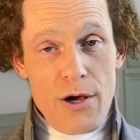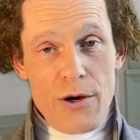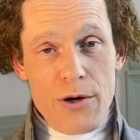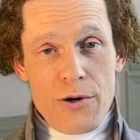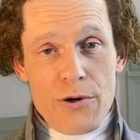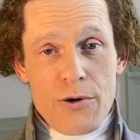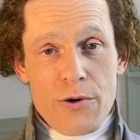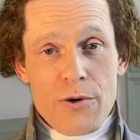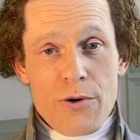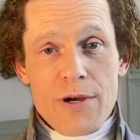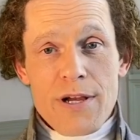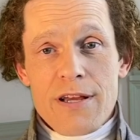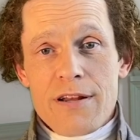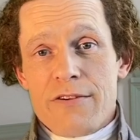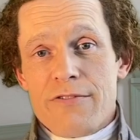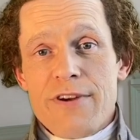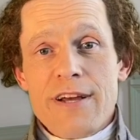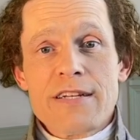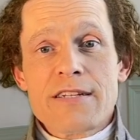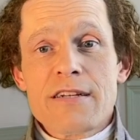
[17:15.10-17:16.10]
Who
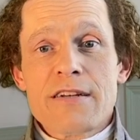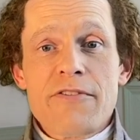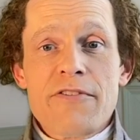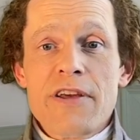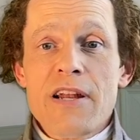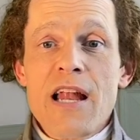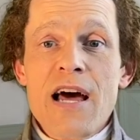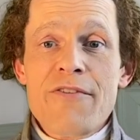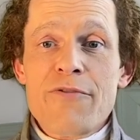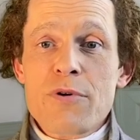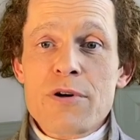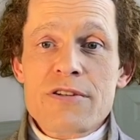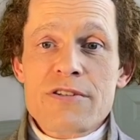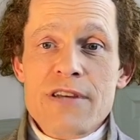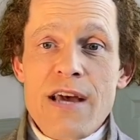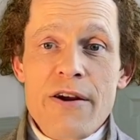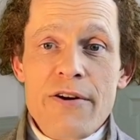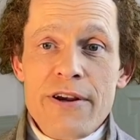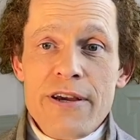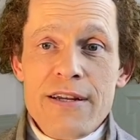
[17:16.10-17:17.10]
invented the
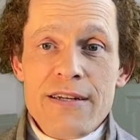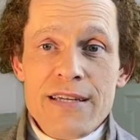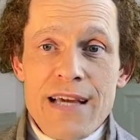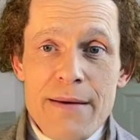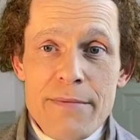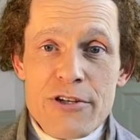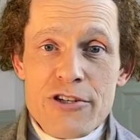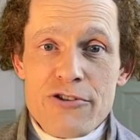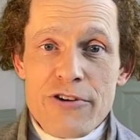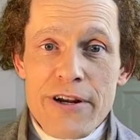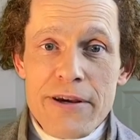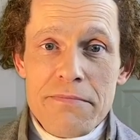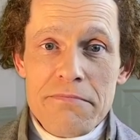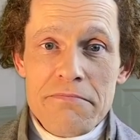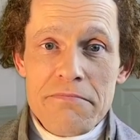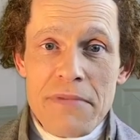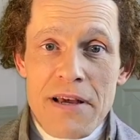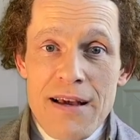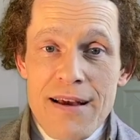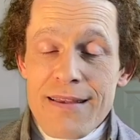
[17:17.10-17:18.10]
Lavoisierian chemistry?
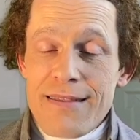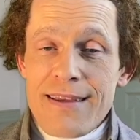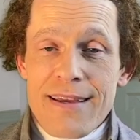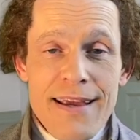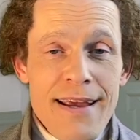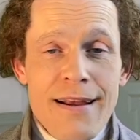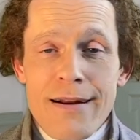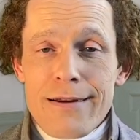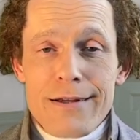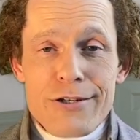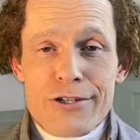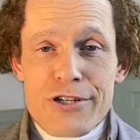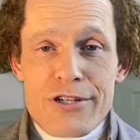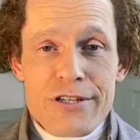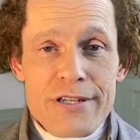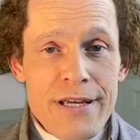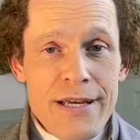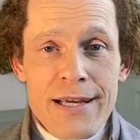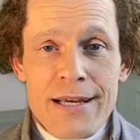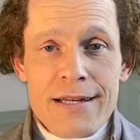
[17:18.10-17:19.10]
The English
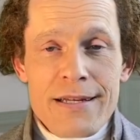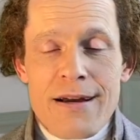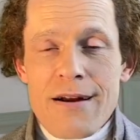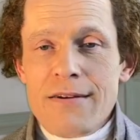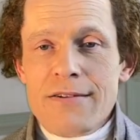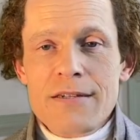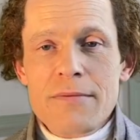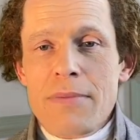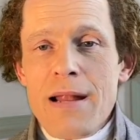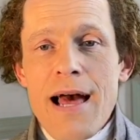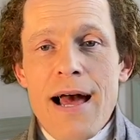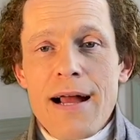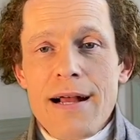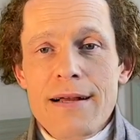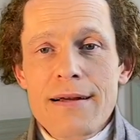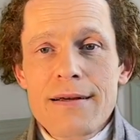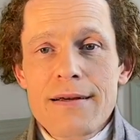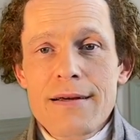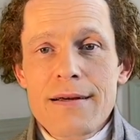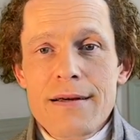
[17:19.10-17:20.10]
say Dr.
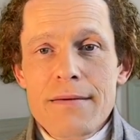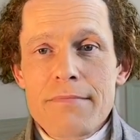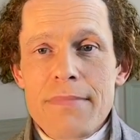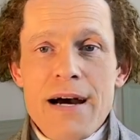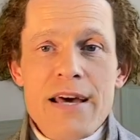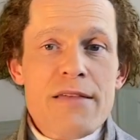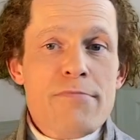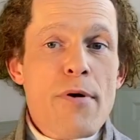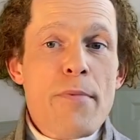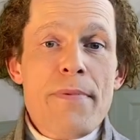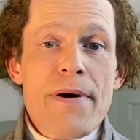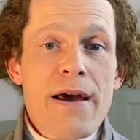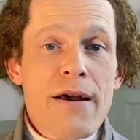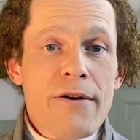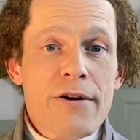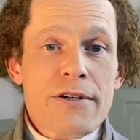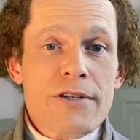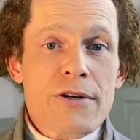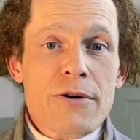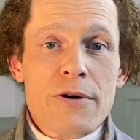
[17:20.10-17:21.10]
Black, by the
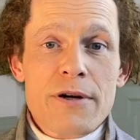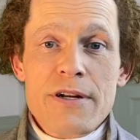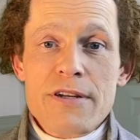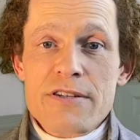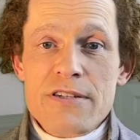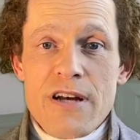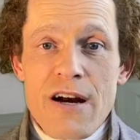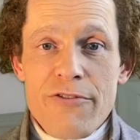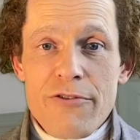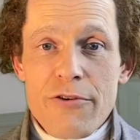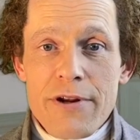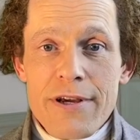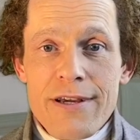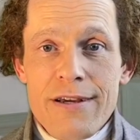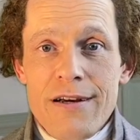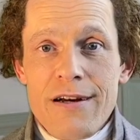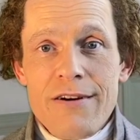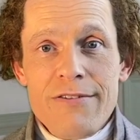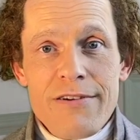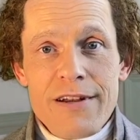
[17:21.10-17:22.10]
preparatory discovery
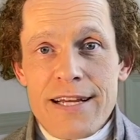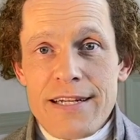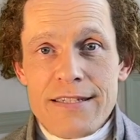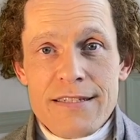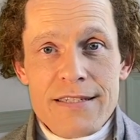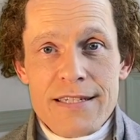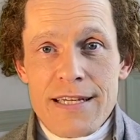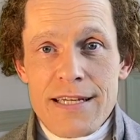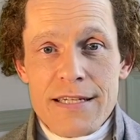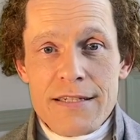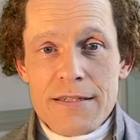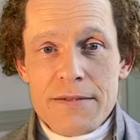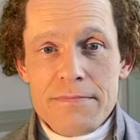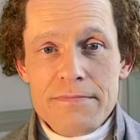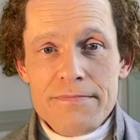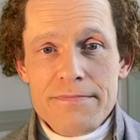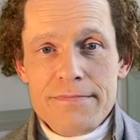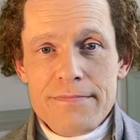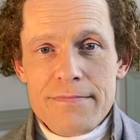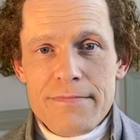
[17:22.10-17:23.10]
of latent heat.
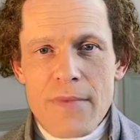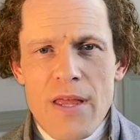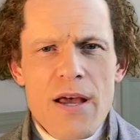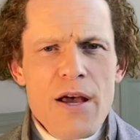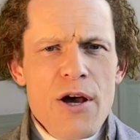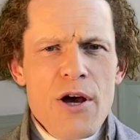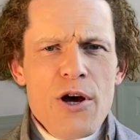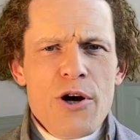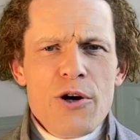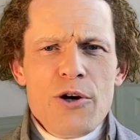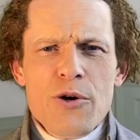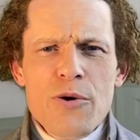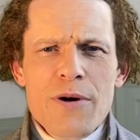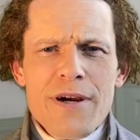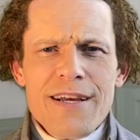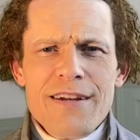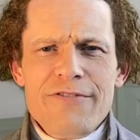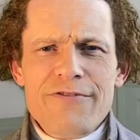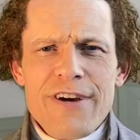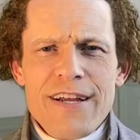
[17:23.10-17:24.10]
Who
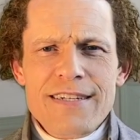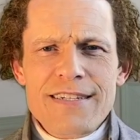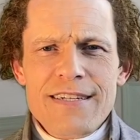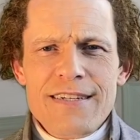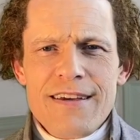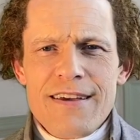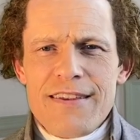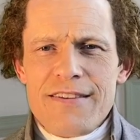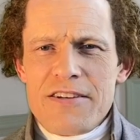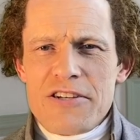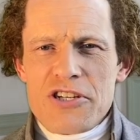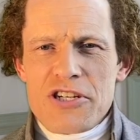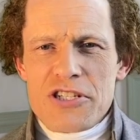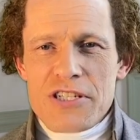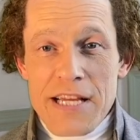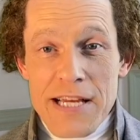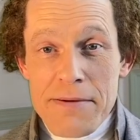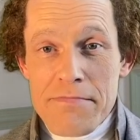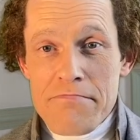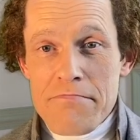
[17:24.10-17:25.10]
invented the
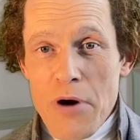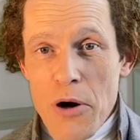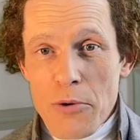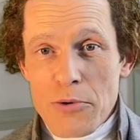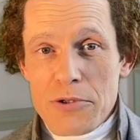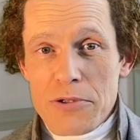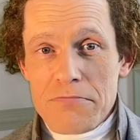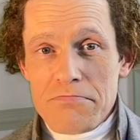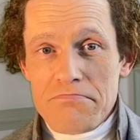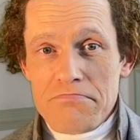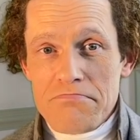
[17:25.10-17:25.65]
steamboat?